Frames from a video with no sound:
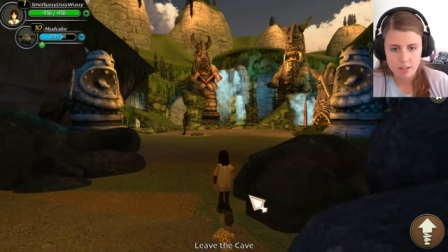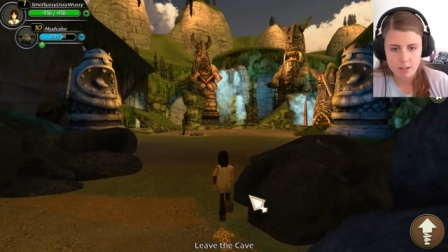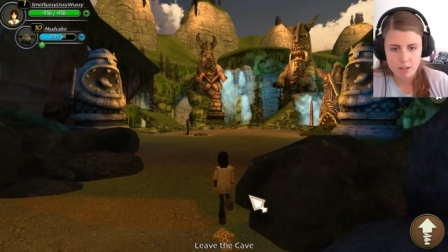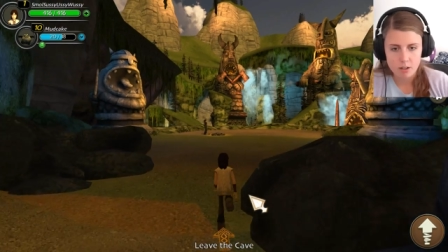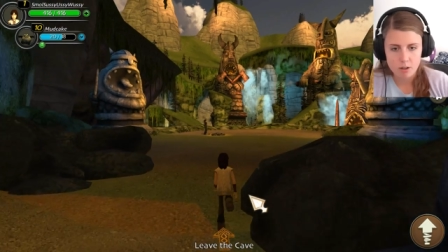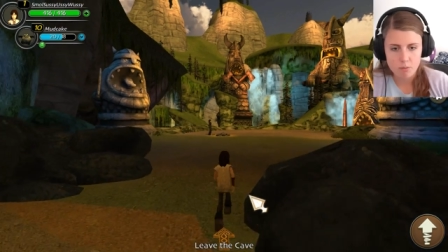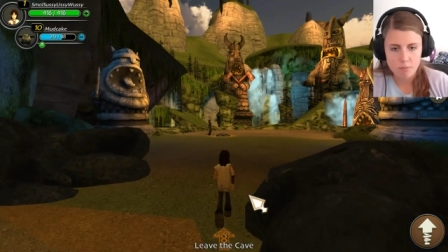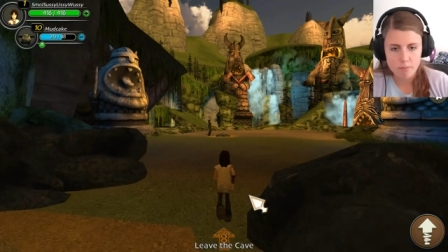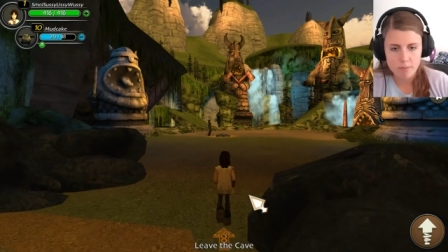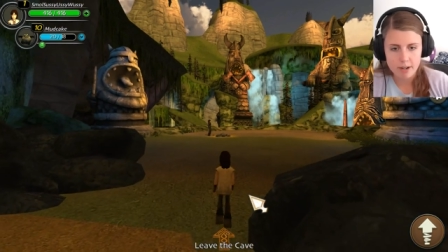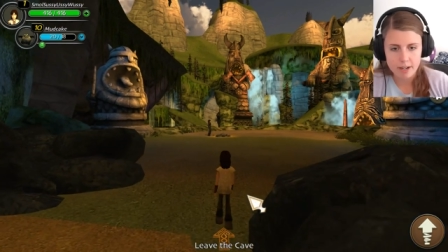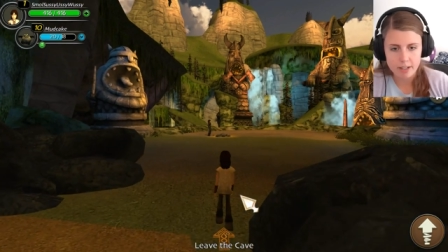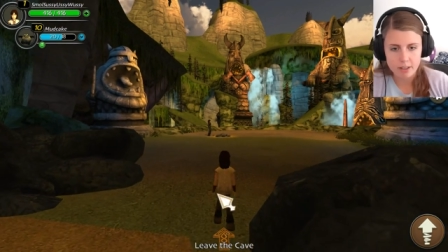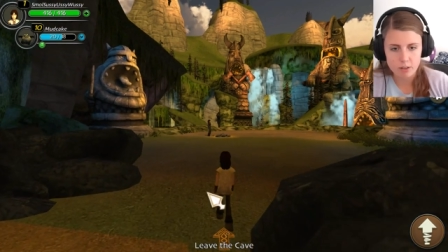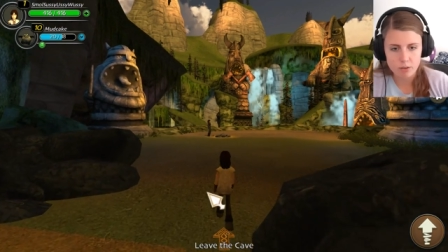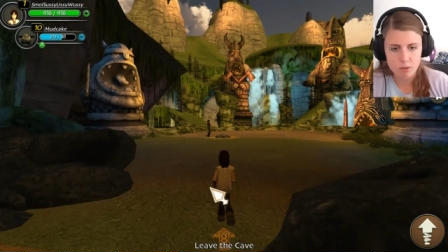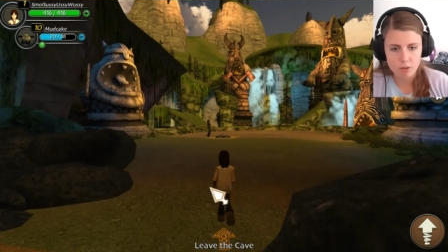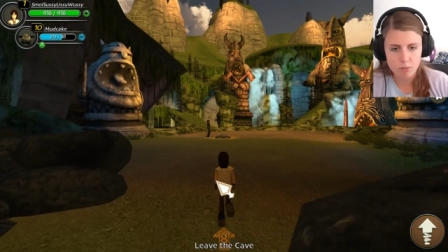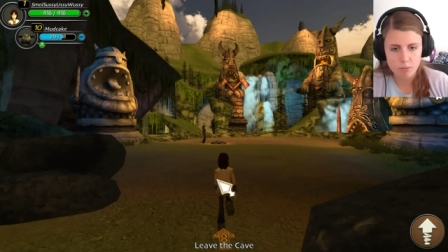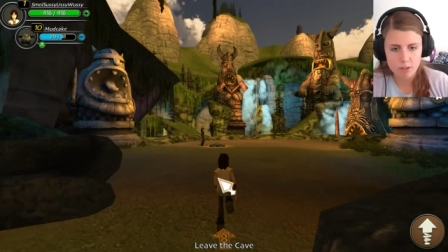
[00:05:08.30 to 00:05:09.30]
Oh my
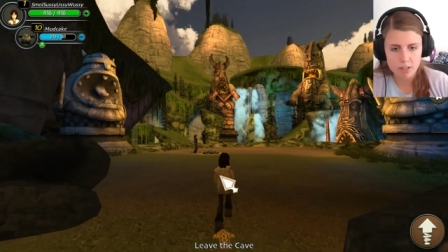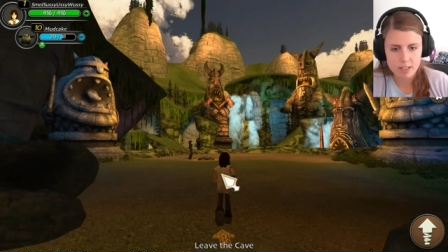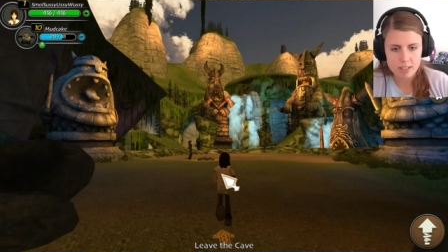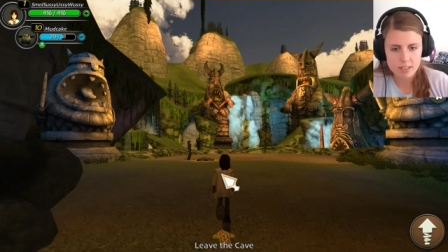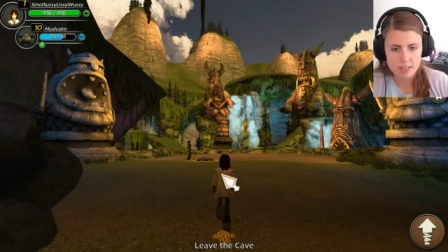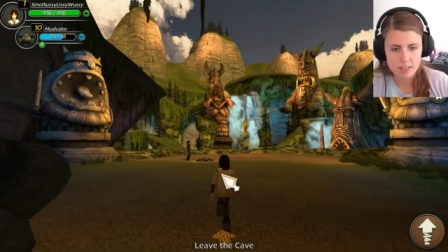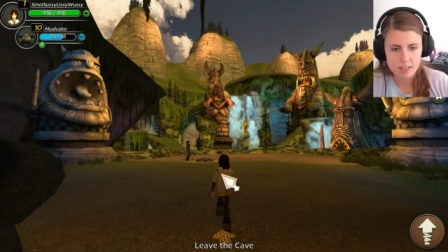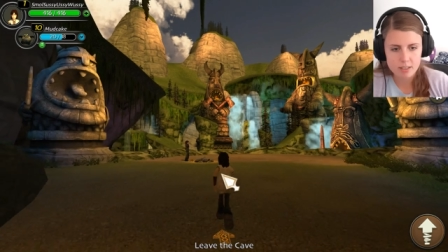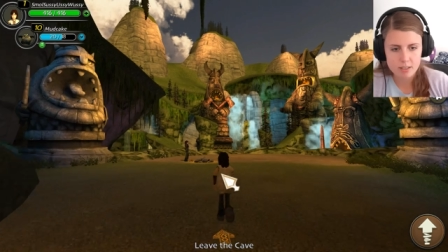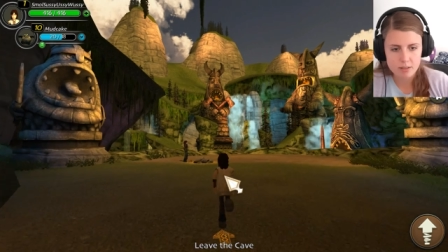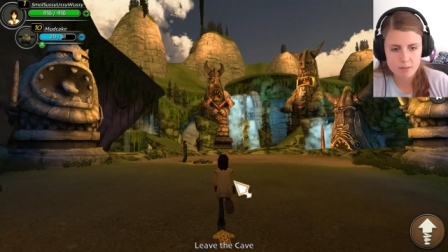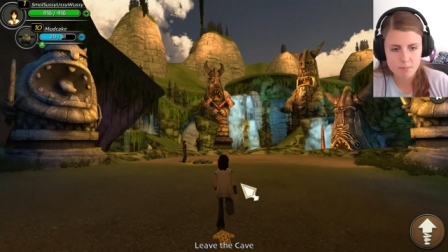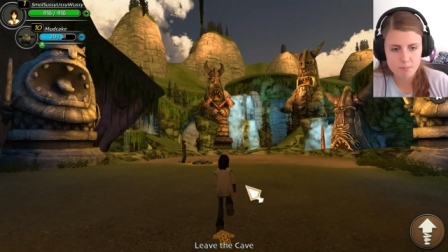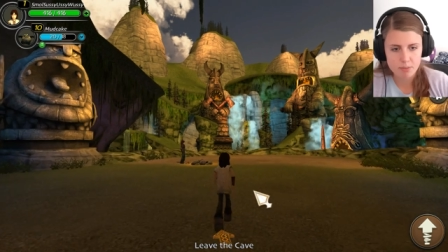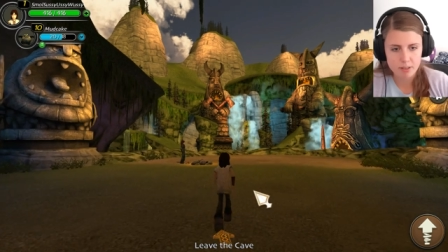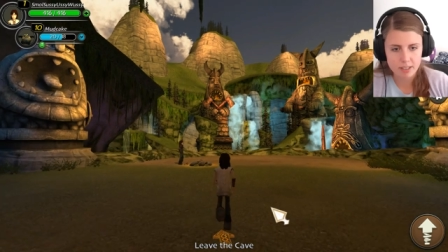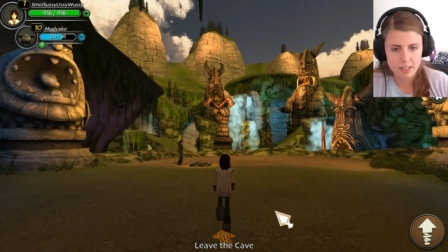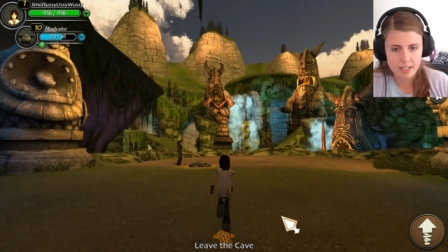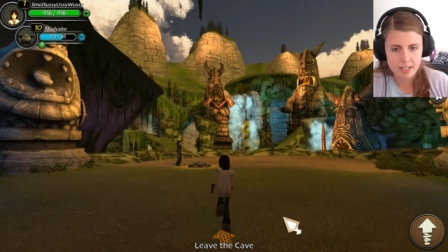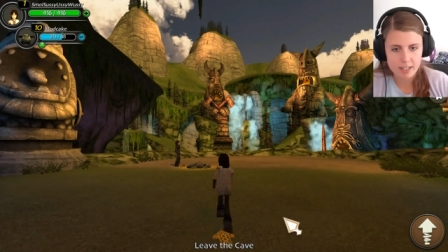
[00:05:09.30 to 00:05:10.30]
lord, what is this
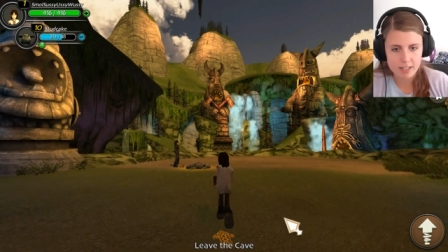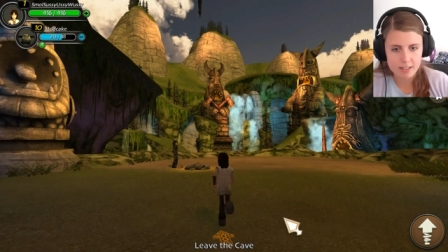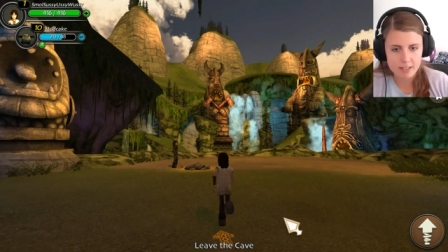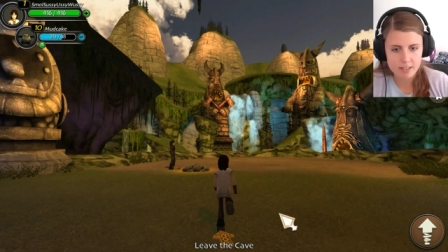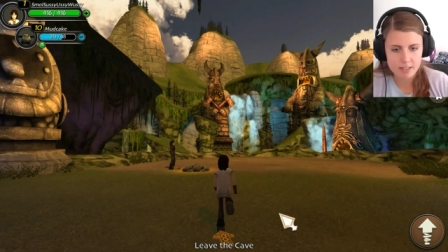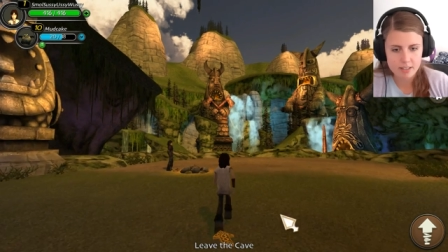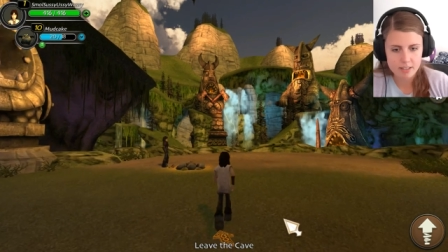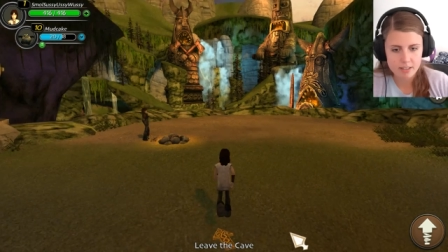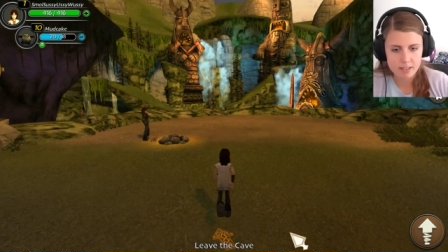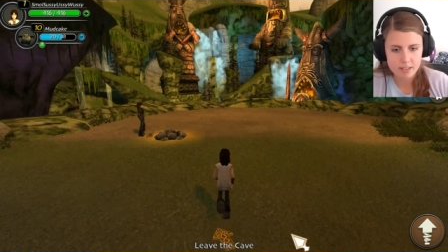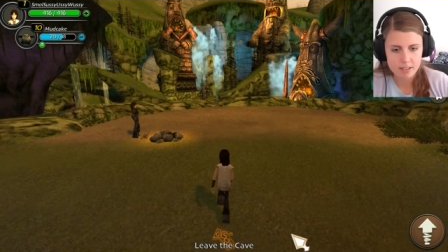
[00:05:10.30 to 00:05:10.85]
place?